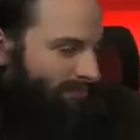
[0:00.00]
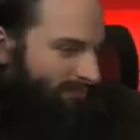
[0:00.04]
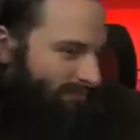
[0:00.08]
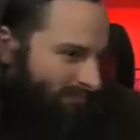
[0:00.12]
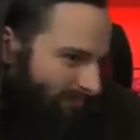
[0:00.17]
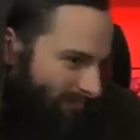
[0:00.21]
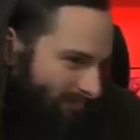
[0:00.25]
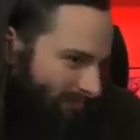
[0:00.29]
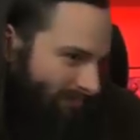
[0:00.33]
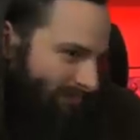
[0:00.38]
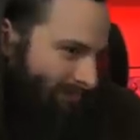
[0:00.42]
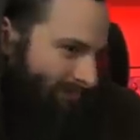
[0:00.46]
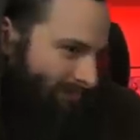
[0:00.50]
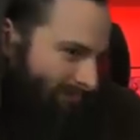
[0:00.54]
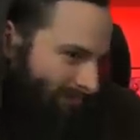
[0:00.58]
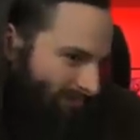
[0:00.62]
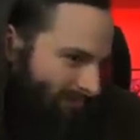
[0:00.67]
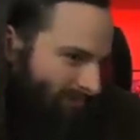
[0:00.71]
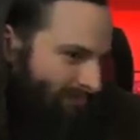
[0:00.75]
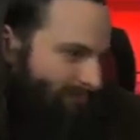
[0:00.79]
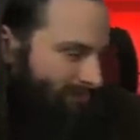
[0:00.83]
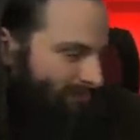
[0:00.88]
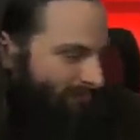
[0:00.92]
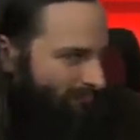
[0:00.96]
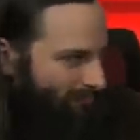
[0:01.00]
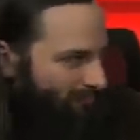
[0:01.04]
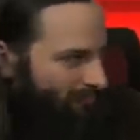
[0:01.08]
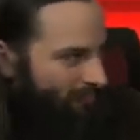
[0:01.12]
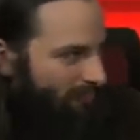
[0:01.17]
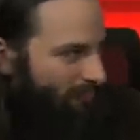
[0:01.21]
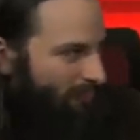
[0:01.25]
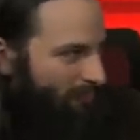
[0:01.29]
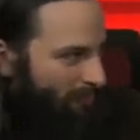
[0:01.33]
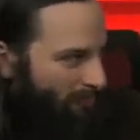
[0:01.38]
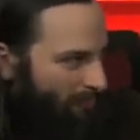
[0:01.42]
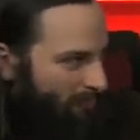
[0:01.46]

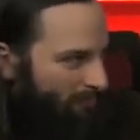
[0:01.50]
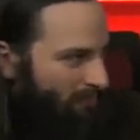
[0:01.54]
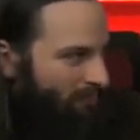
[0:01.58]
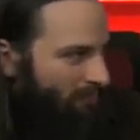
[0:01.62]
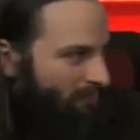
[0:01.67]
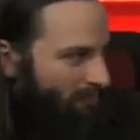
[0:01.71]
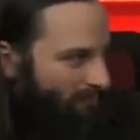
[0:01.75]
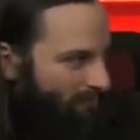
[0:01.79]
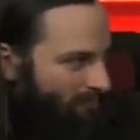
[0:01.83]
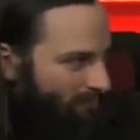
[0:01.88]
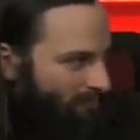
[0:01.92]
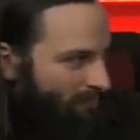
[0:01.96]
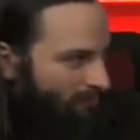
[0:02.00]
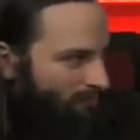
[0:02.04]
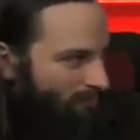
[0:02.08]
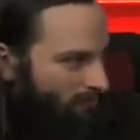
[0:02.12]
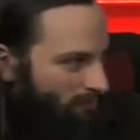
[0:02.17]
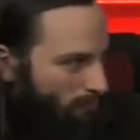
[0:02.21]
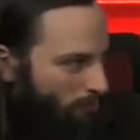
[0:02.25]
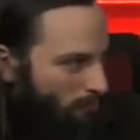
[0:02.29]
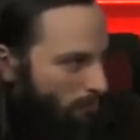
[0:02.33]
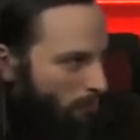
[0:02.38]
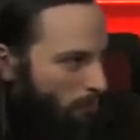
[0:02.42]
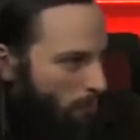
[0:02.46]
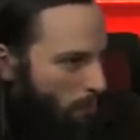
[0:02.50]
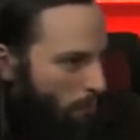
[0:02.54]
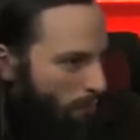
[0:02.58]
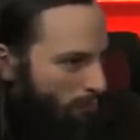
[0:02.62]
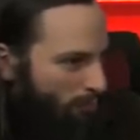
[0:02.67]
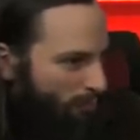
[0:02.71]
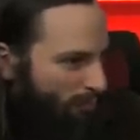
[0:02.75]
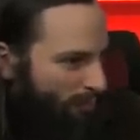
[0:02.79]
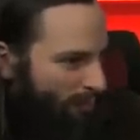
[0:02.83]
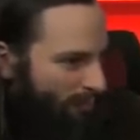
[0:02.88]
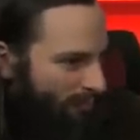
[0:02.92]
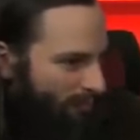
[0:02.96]

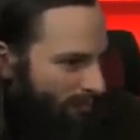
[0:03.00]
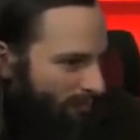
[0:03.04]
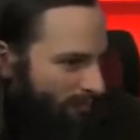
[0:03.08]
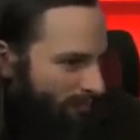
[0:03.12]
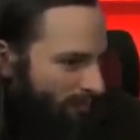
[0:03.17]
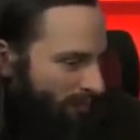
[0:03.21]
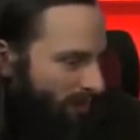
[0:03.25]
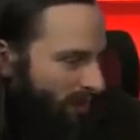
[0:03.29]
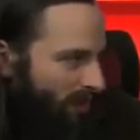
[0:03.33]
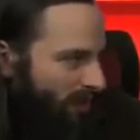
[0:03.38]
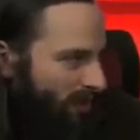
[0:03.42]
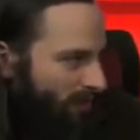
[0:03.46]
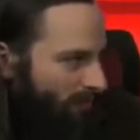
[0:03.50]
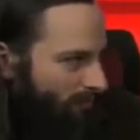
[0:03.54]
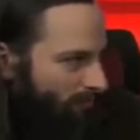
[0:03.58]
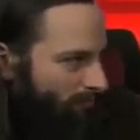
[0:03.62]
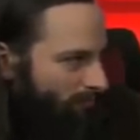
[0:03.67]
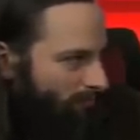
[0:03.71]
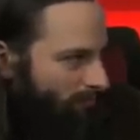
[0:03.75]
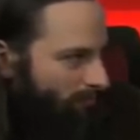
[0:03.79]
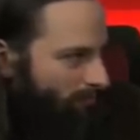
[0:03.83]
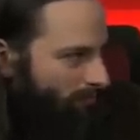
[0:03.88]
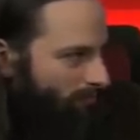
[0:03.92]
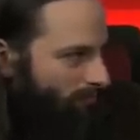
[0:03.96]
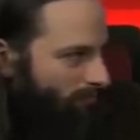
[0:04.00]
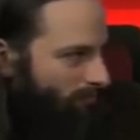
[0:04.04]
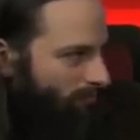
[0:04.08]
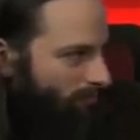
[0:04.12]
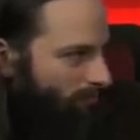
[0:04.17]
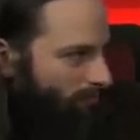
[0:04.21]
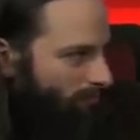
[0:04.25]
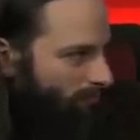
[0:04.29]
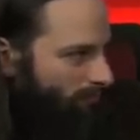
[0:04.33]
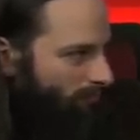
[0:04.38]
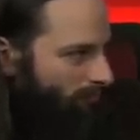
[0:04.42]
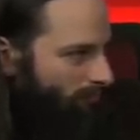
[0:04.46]

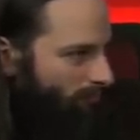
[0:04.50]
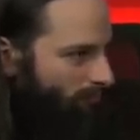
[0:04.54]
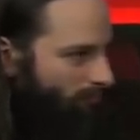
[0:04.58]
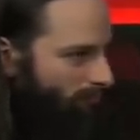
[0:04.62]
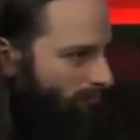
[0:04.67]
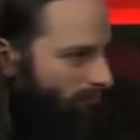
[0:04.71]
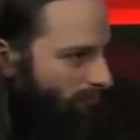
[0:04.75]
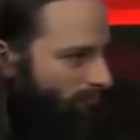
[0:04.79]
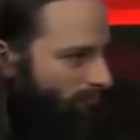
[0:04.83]
[no speech]